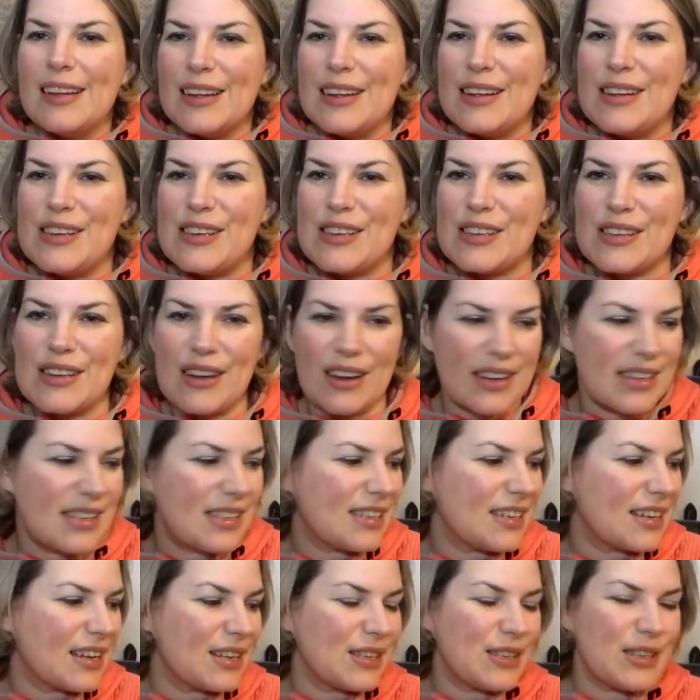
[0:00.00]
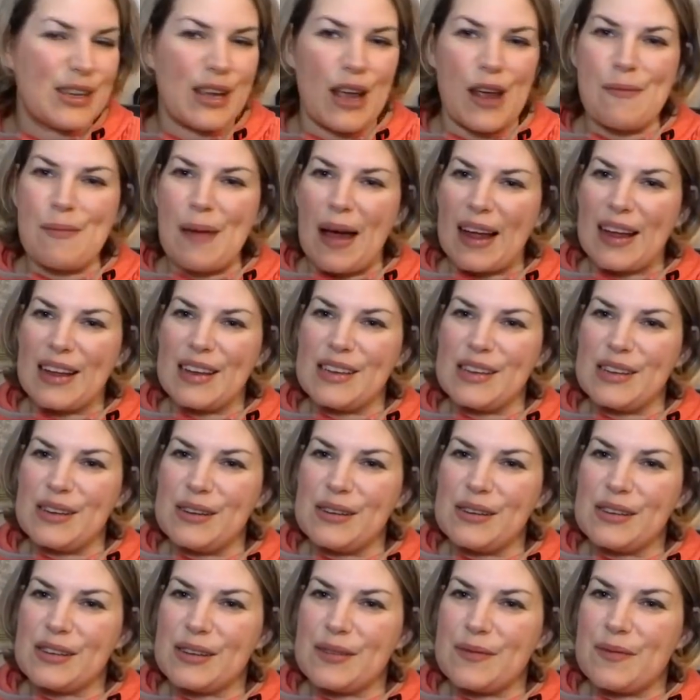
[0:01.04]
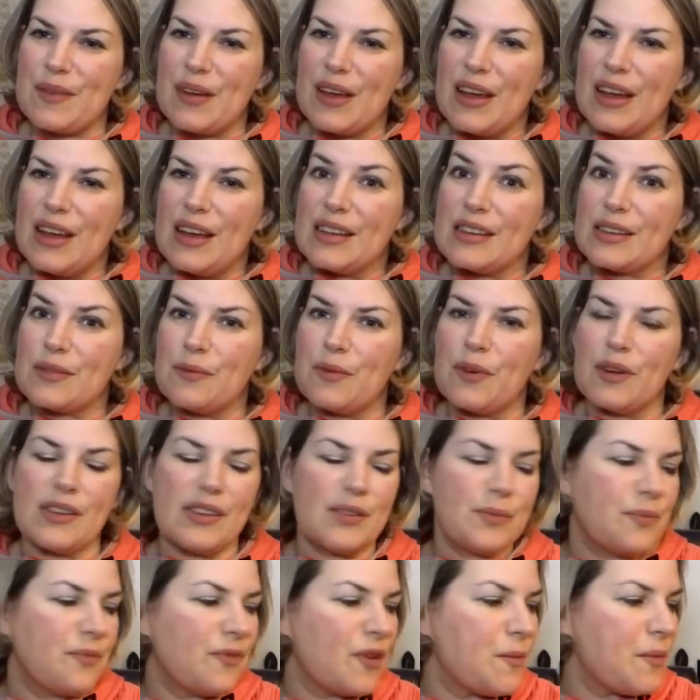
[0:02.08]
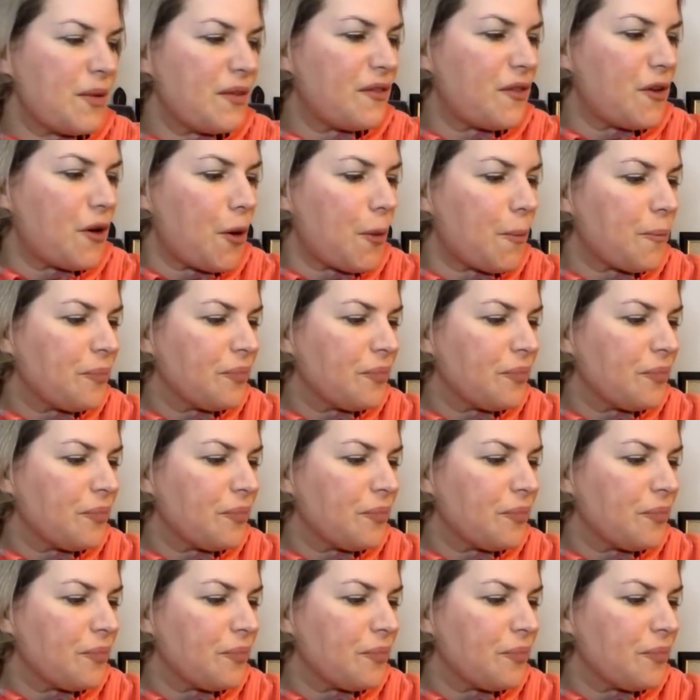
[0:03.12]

just nice to go back and do some ones from before.